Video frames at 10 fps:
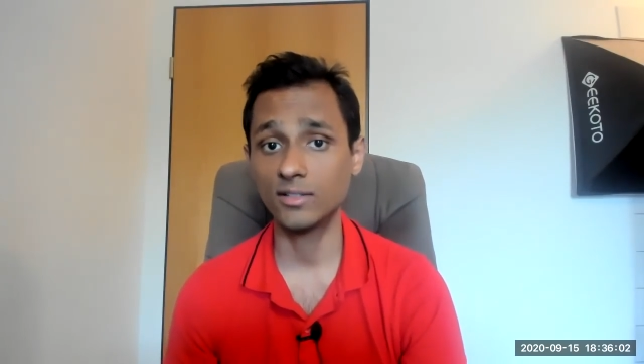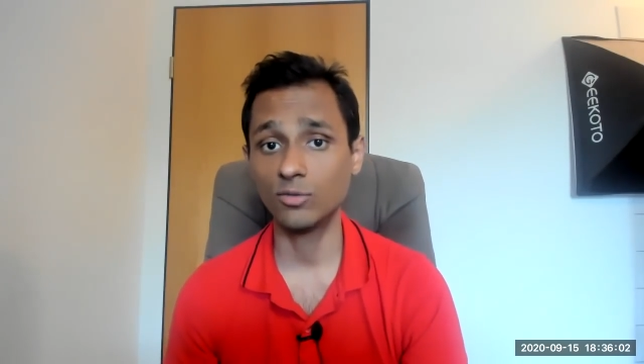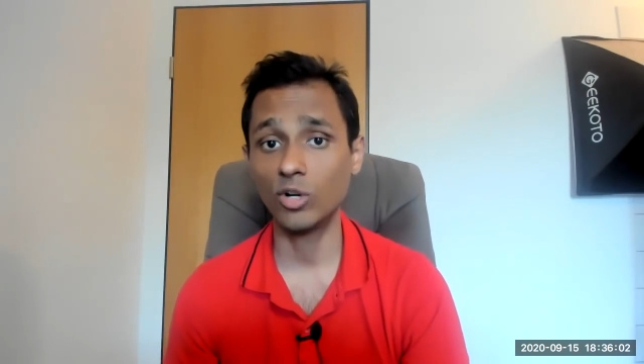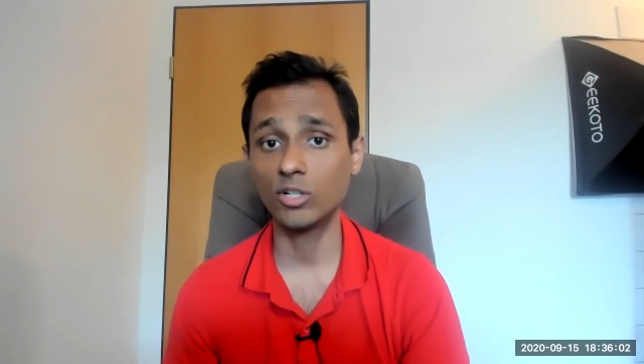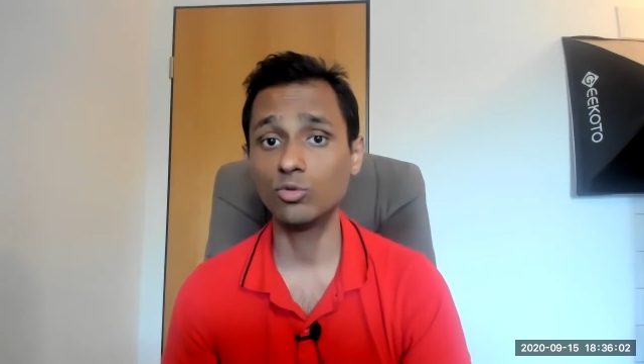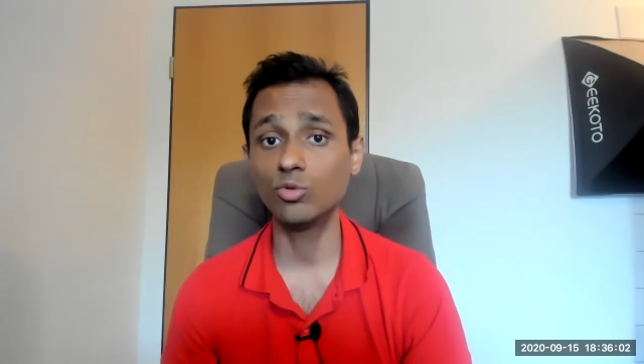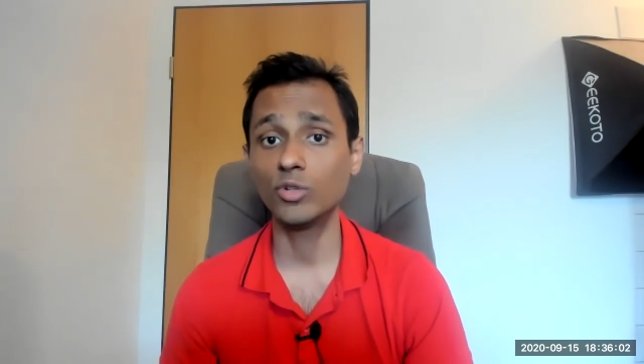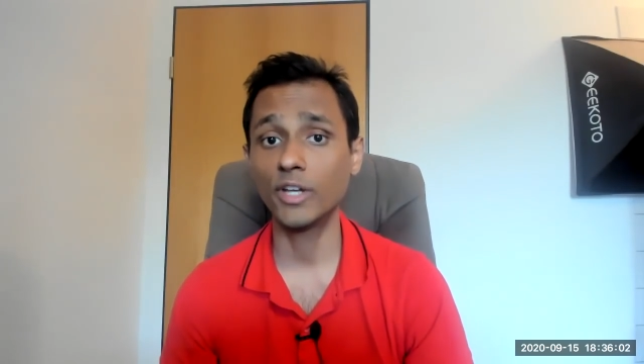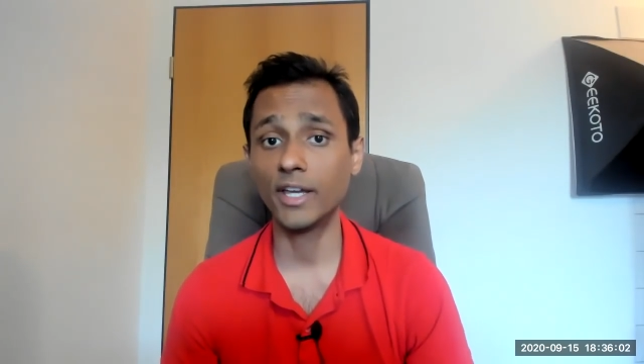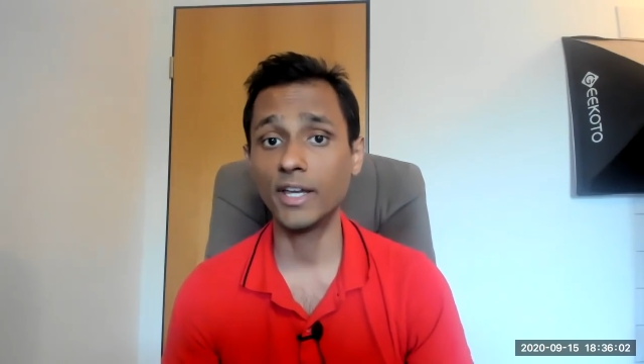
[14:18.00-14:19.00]
One
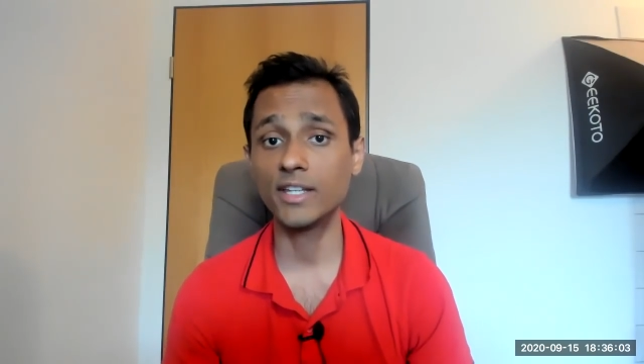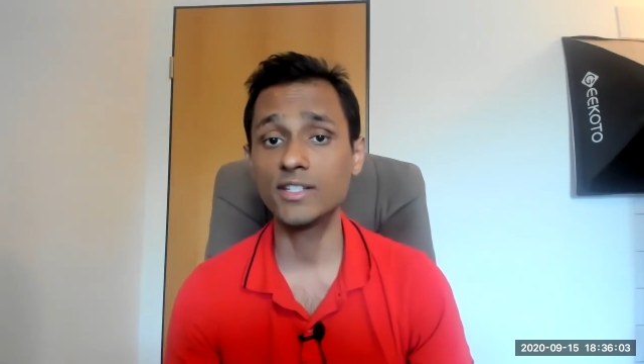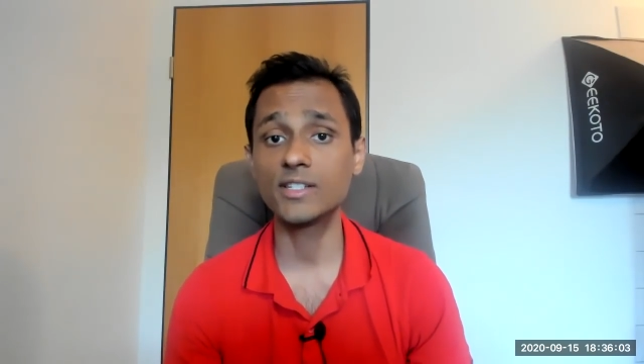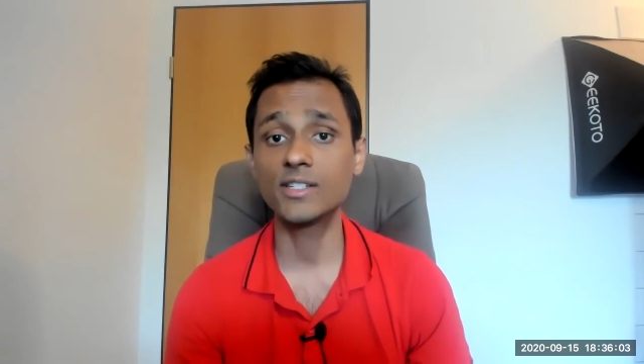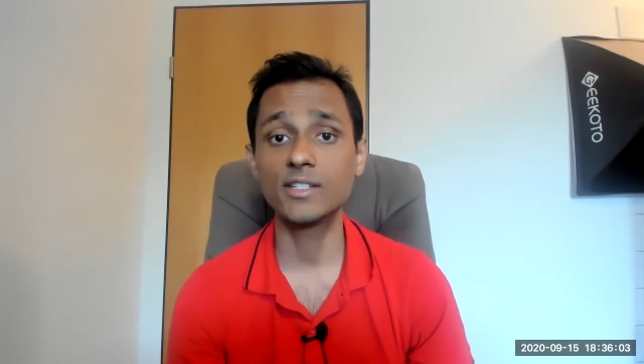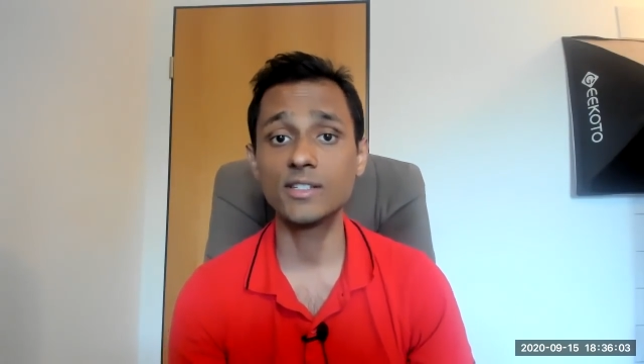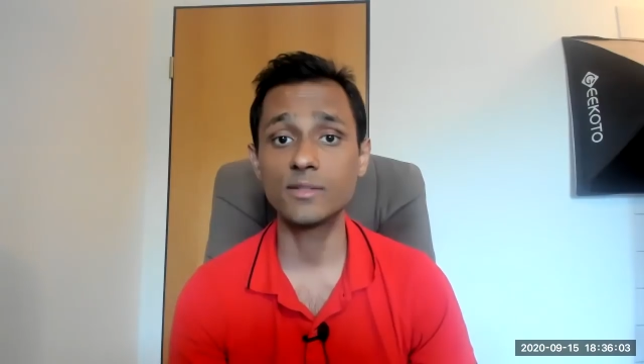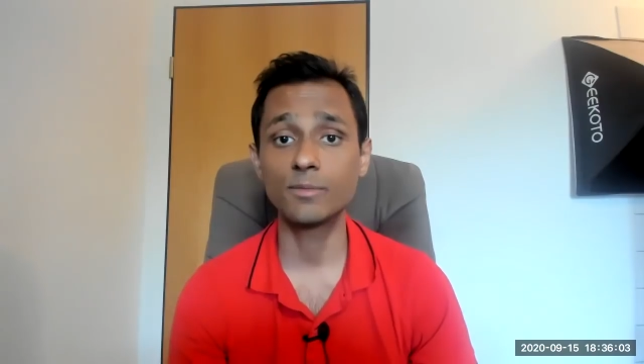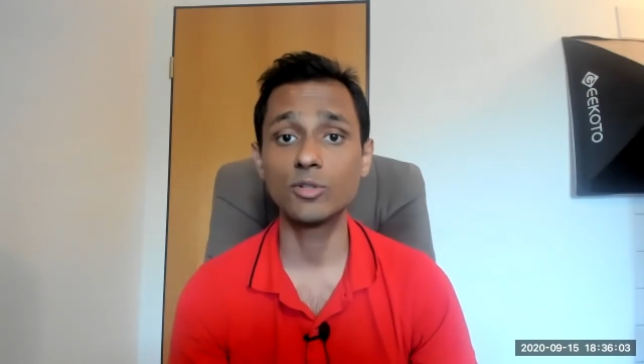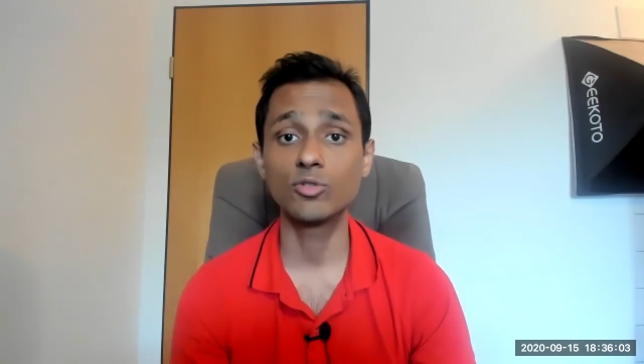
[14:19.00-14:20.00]
who engages in
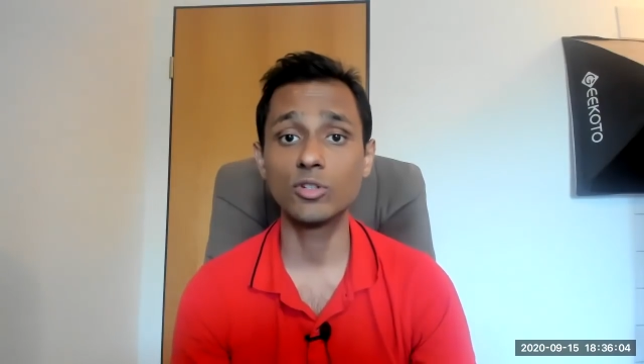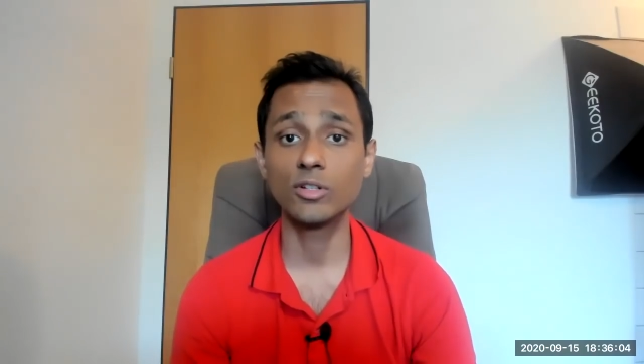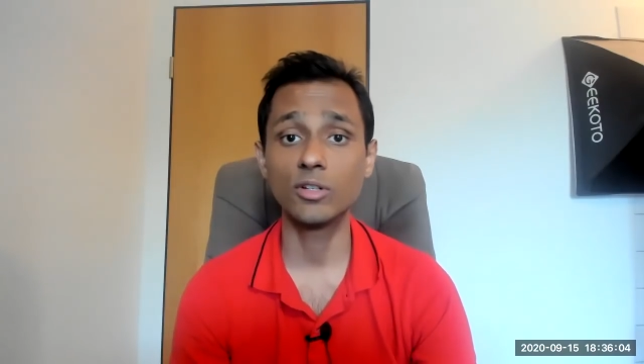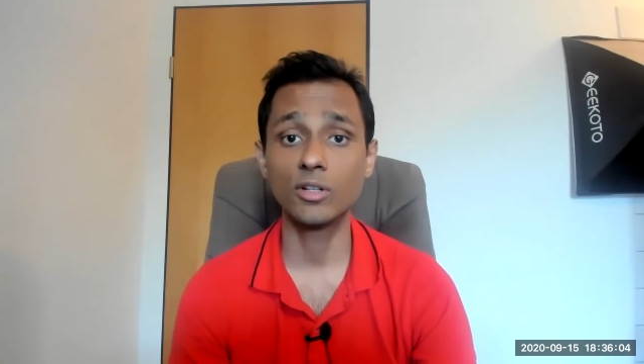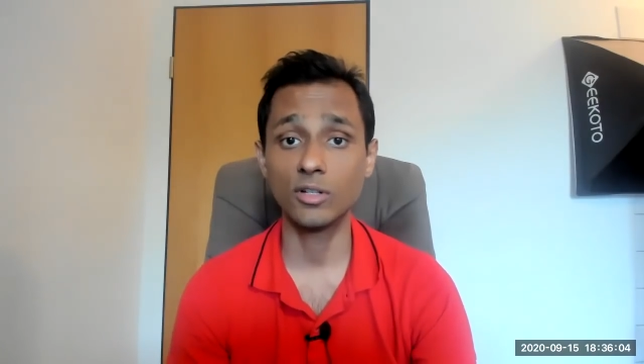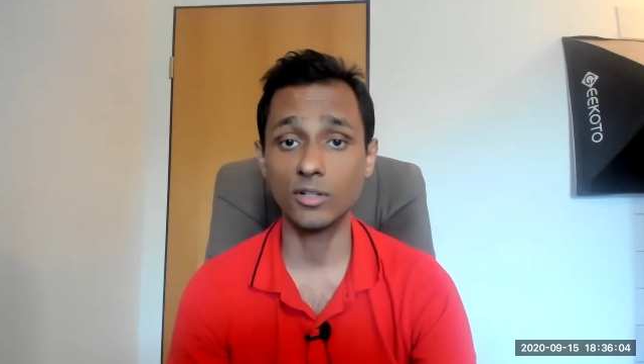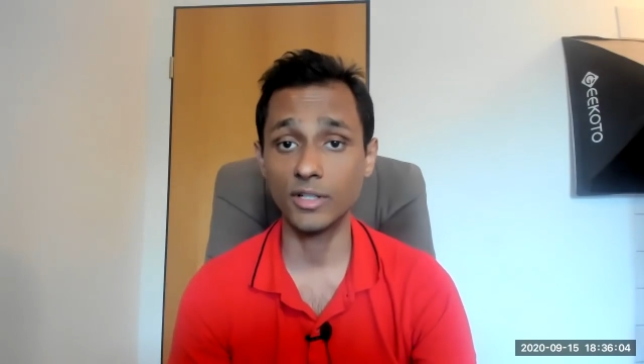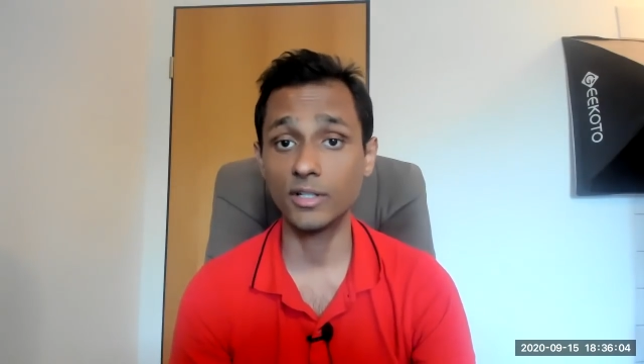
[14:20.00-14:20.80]
spiritual, uh,